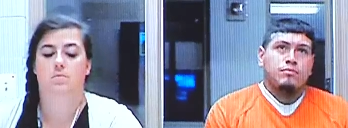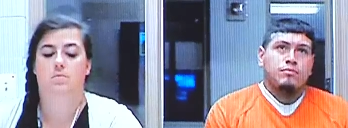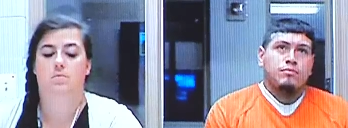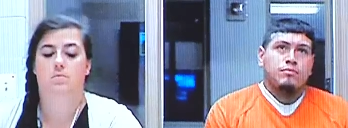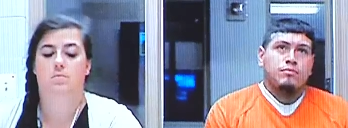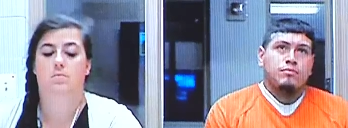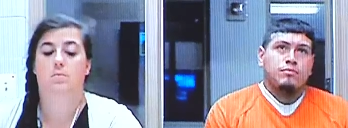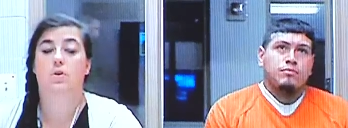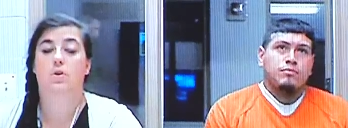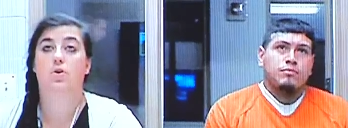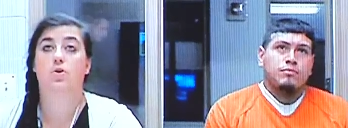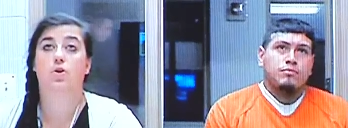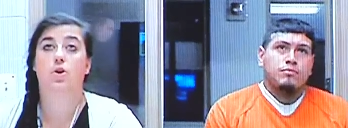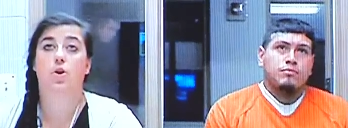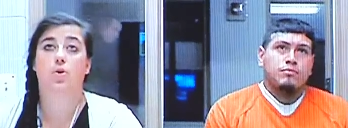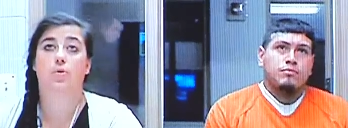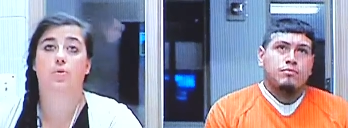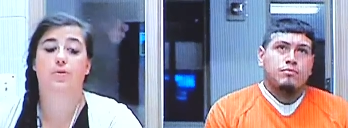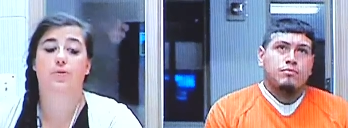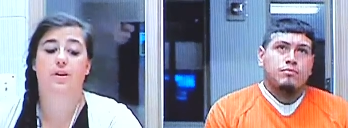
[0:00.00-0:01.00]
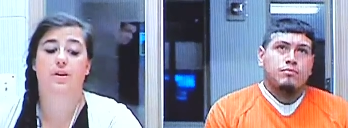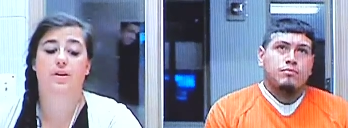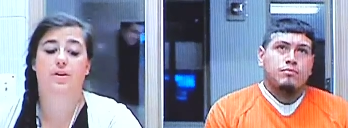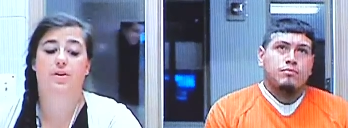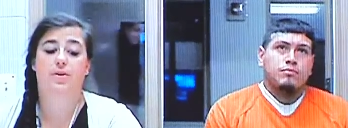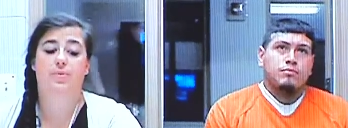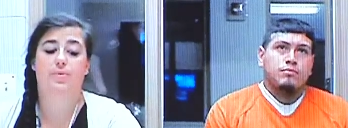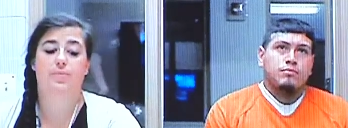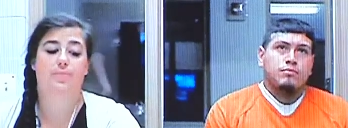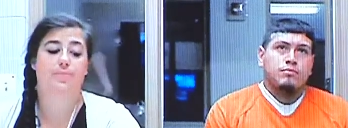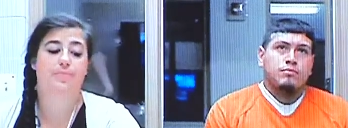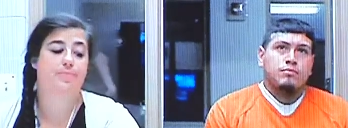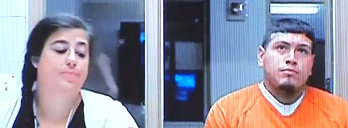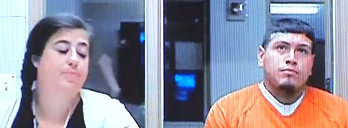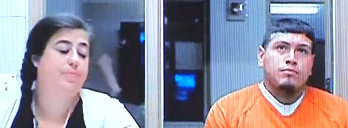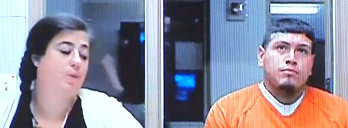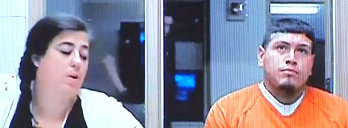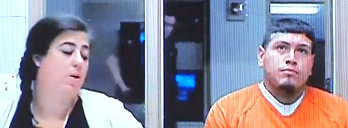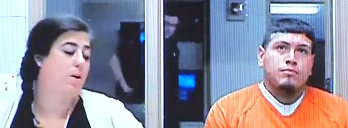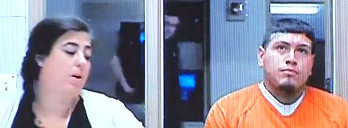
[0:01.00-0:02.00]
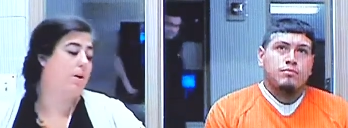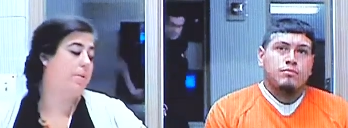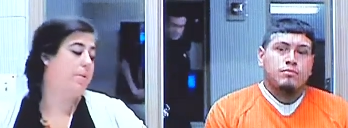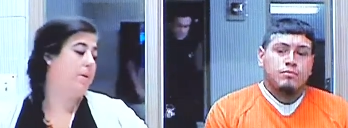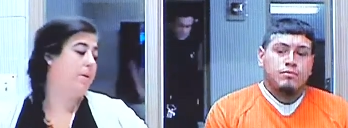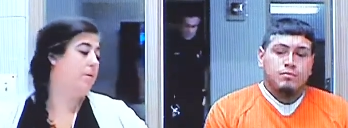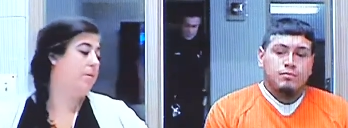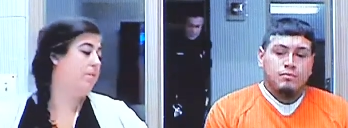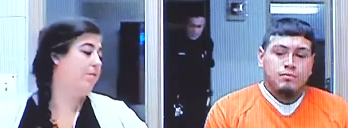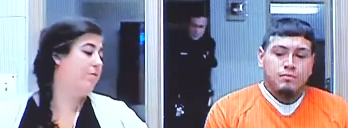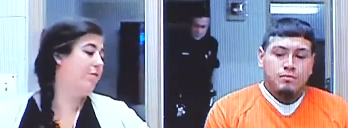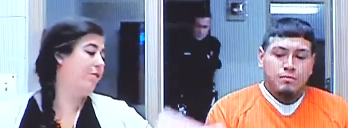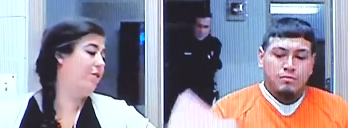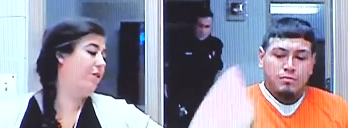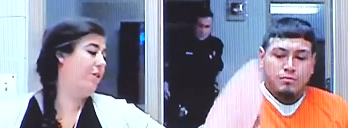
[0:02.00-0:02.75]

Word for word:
Speaker 1: danger to himself, but a danger to the community.